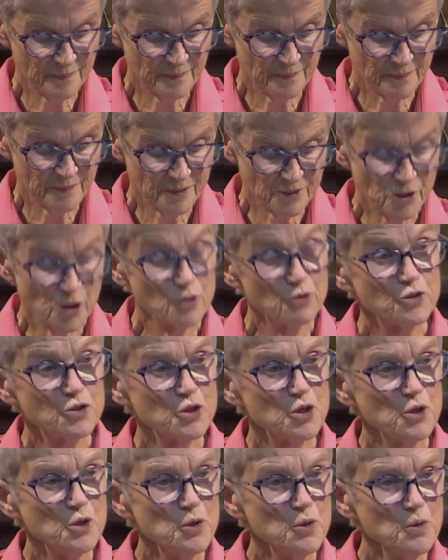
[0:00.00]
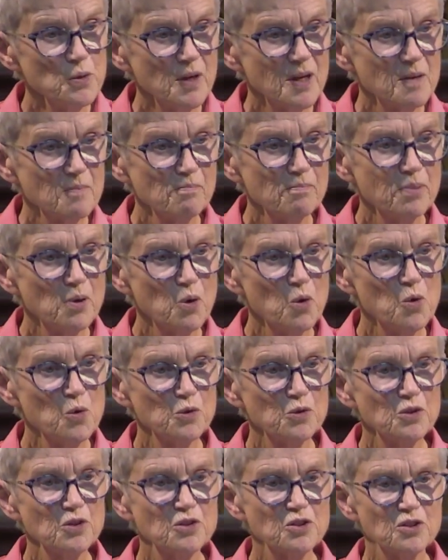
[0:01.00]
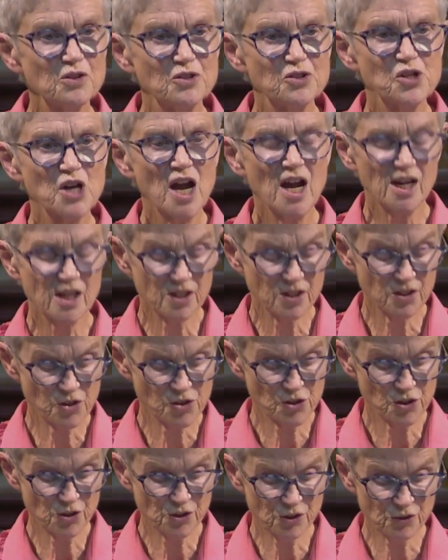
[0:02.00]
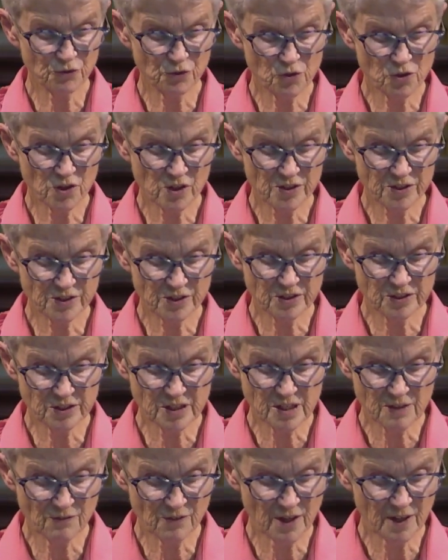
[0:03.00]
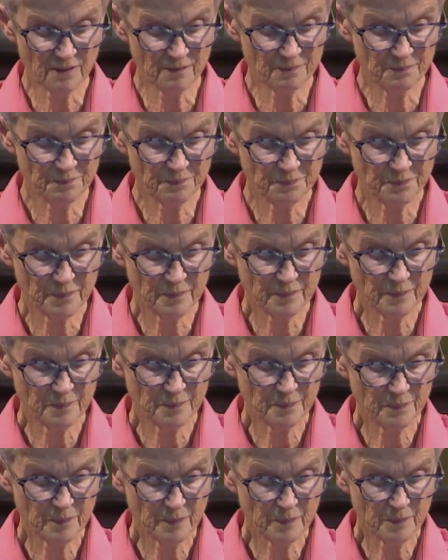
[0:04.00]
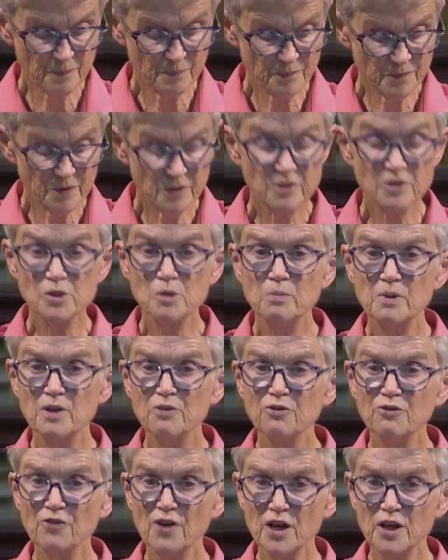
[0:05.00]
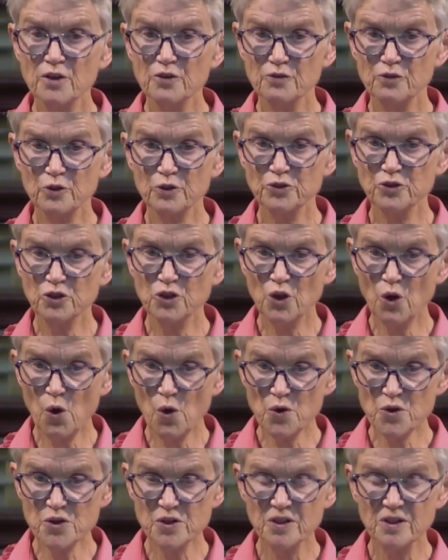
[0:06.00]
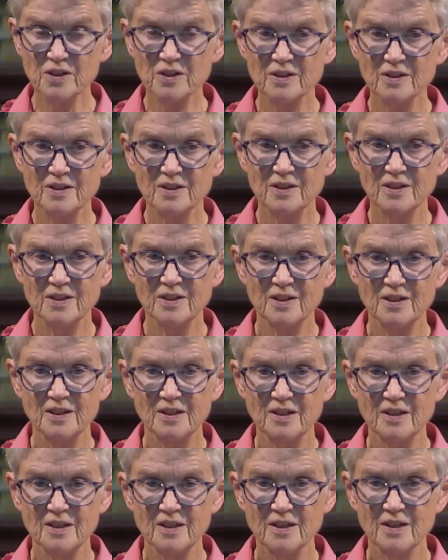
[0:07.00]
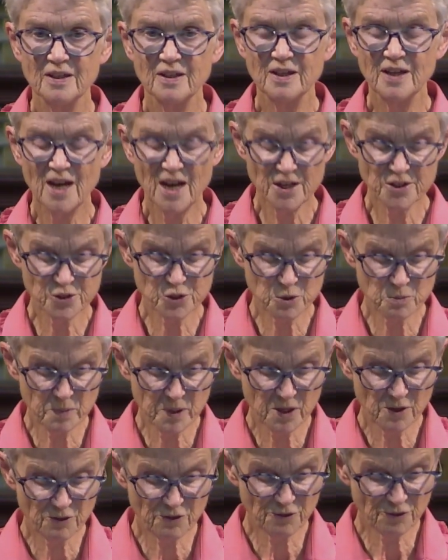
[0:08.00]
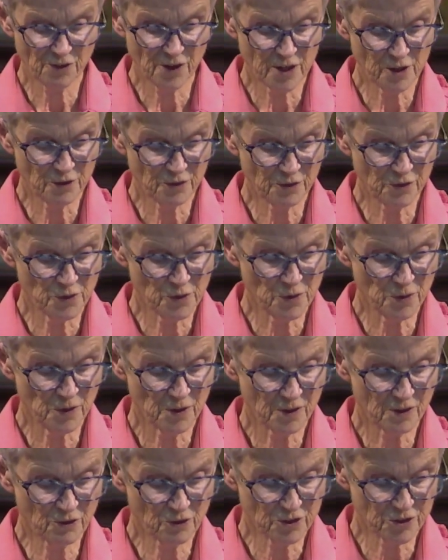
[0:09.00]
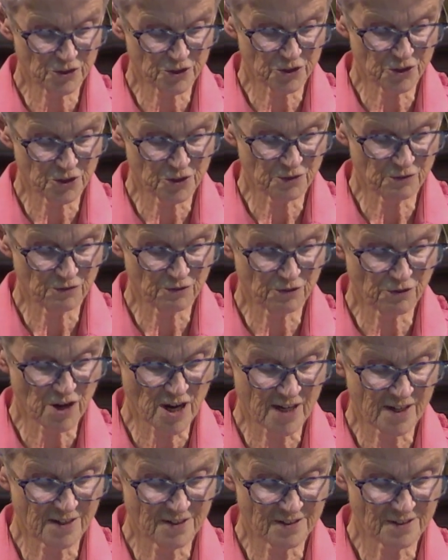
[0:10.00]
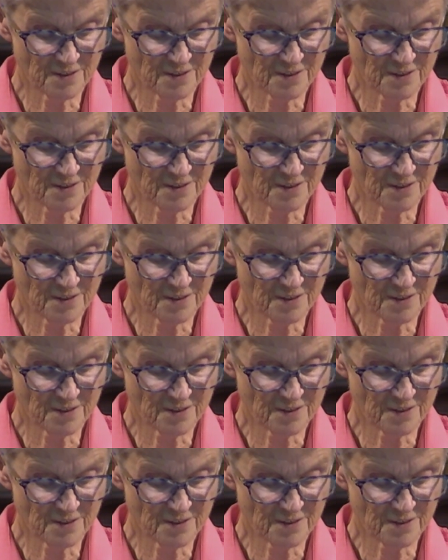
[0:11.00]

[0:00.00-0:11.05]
So two important challenges for us this evening: to be faithful to God and to be a faithful Christian friend.